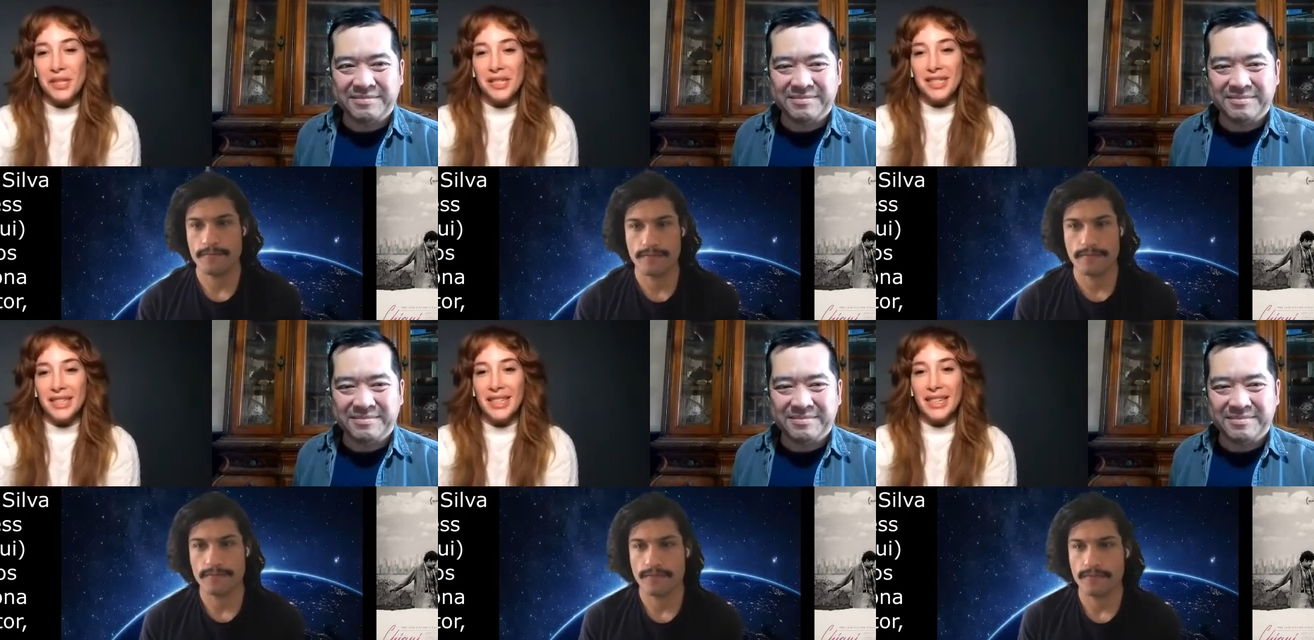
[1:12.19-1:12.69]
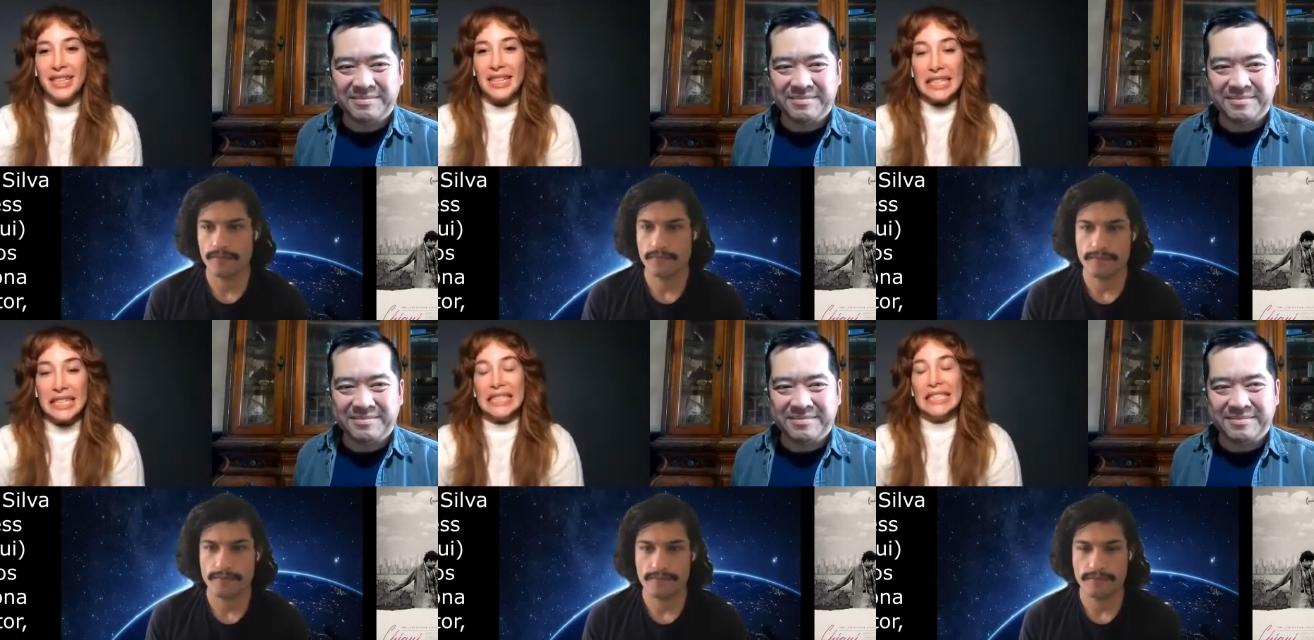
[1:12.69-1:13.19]
Speaker 1: which is like
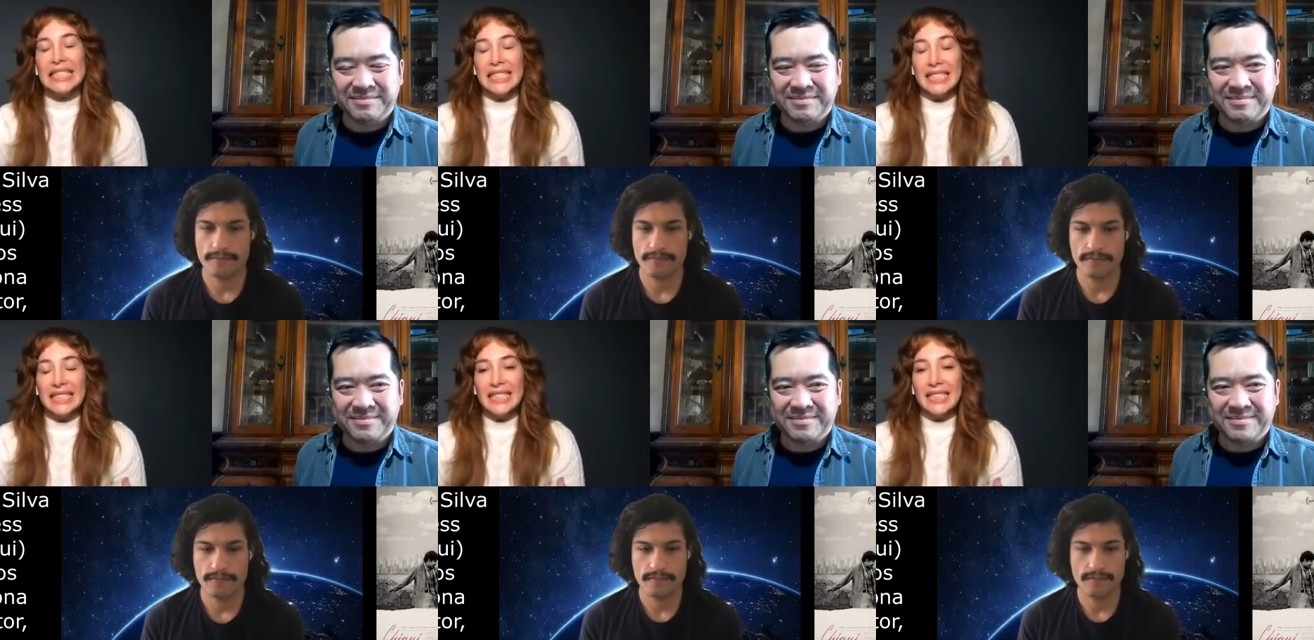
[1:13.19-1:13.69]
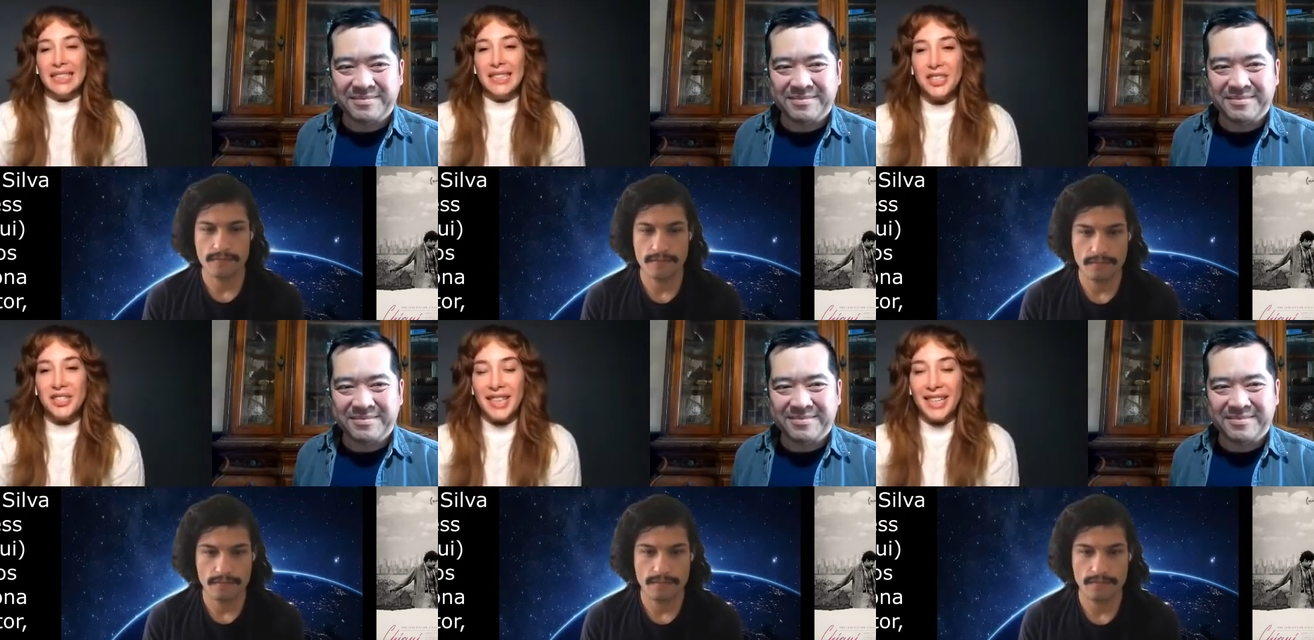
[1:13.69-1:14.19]

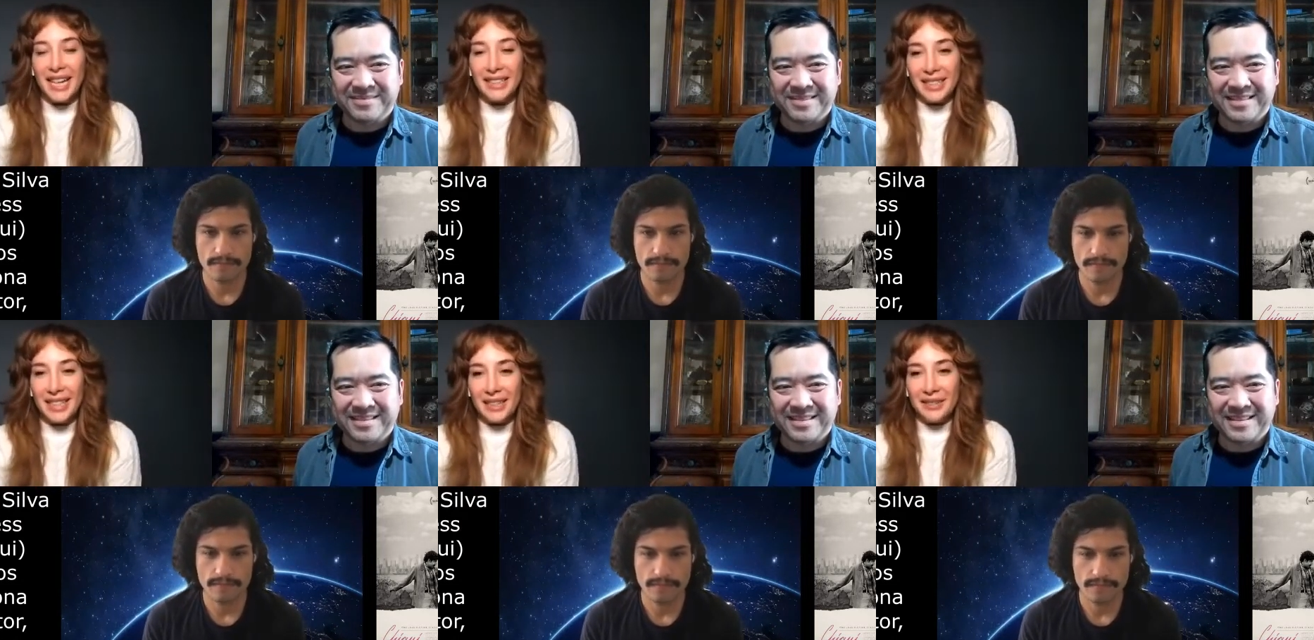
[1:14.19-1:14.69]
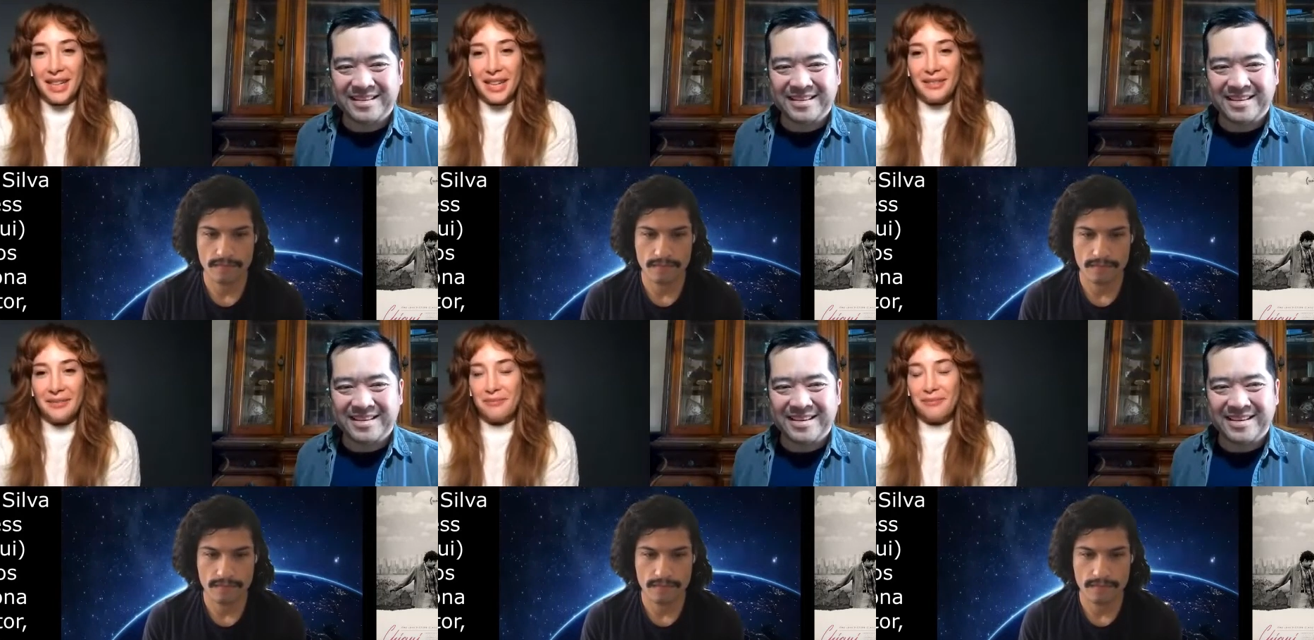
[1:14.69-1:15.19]
a gigantic
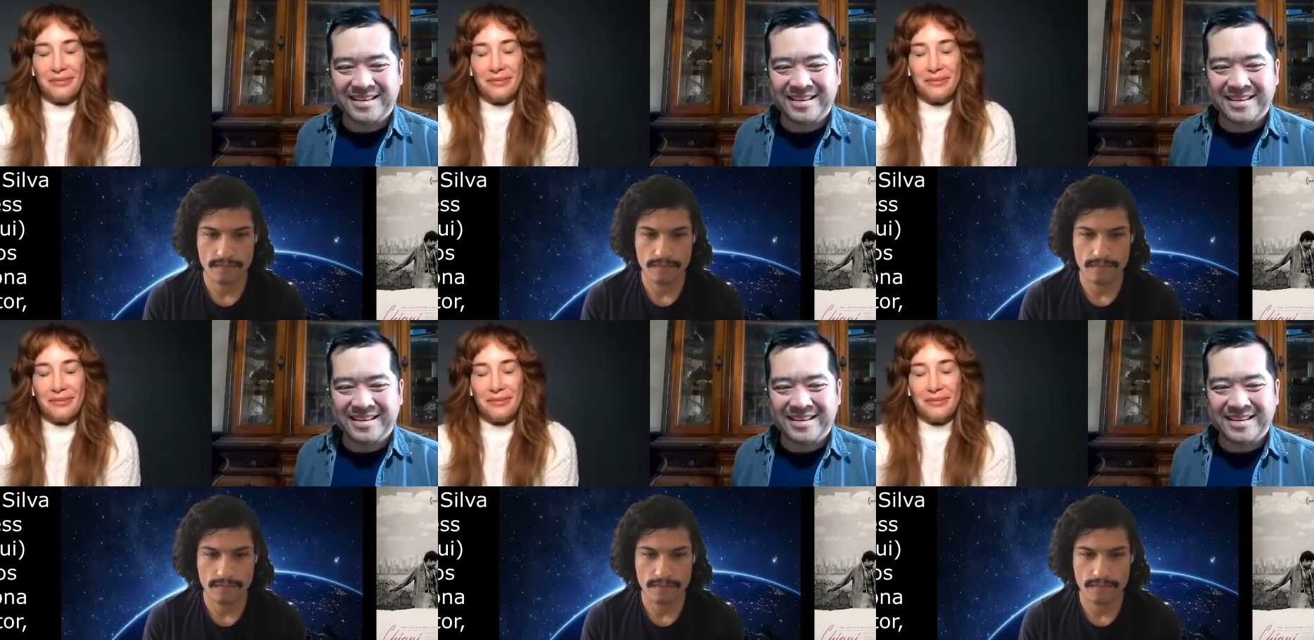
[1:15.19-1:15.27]
like